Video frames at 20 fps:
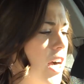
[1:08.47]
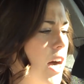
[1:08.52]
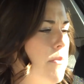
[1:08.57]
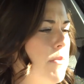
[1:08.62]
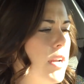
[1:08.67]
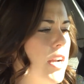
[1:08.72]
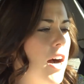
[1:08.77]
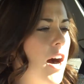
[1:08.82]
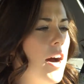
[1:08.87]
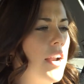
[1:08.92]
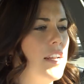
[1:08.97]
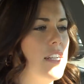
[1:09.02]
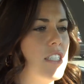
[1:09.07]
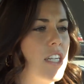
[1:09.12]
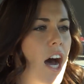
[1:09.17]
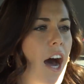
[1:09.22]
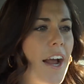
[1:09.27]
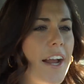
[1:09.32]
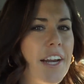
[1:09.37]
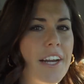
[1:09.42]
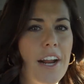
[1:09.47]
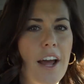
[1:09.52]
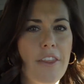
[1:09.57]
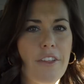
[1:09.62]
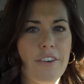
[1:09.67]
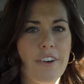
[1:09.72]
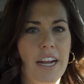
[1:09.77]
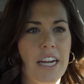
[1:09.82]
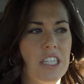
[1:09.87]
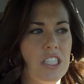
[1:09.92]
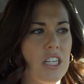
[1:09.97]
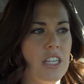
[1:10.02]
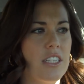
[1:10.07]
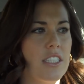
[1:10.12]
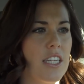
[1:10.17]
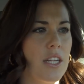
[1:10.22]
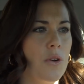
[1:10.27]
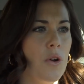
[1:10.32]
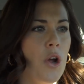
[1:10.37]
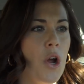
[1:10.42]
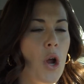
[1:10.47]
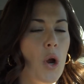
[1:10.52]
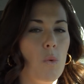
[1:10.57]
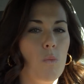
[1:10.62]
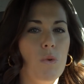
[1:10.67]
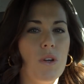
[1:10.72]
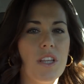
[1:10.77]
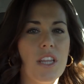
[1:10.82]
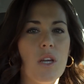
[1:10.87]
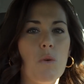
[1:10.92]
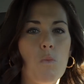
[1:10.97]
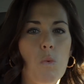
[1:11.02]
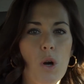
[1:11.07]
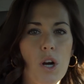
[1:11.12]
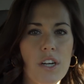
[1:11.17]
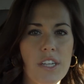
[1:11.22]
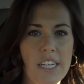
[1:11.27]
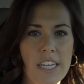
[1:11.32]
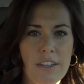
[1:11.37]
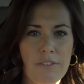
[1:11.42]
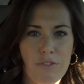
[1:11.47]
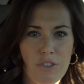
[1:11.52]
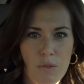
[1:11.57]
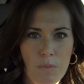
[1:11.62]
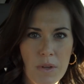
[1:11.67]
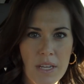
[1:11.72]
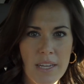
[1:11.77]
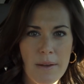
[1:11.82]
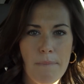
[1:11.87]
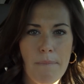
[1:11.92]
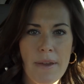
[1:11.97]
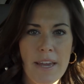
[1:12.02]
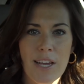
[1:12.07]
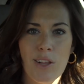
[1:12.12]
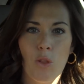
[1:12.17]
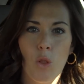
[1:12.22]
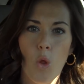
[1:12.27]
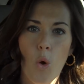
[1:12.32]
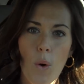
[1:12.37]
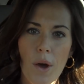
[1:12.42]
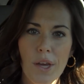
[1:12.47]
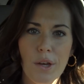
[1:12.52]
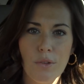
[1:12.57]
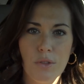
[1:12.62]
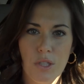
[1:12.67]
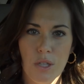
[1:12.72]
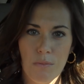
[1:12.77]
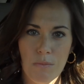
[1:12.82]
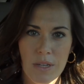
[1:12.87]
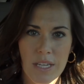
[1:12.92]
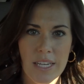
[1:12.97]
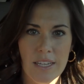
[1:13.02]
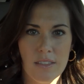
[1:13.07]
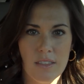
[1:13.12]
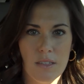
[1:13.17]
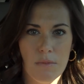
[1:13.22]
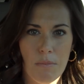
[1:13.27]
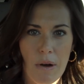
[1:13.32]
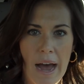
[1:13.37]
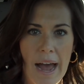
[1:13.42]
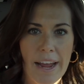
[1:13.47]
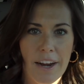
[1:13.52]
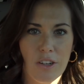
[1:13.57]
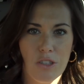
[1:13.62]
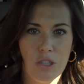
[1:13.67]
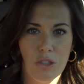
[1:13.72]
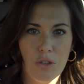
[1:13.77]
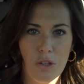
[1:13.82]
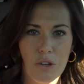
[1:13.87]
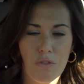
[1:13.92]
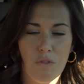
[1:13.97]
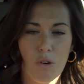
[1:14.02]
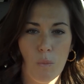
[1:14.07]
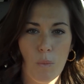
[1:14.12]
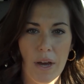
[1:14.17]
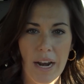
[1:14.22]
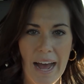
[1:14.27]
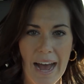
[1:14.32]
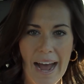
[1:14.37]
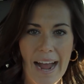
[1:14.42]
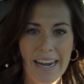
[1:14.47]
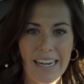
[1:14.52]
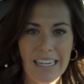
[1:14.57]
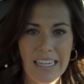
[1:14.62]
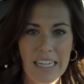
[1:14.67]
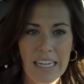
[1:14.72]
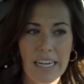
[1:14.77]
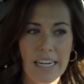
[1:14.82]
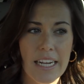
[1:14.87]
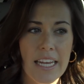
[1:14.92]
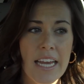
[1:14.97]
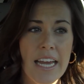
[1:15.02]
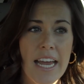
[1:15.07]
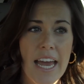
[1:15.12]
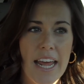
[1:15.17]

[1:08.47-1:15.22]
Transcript: coming on and talking to other agents and really working for me and being loyal to me as the buyer to look for what I need.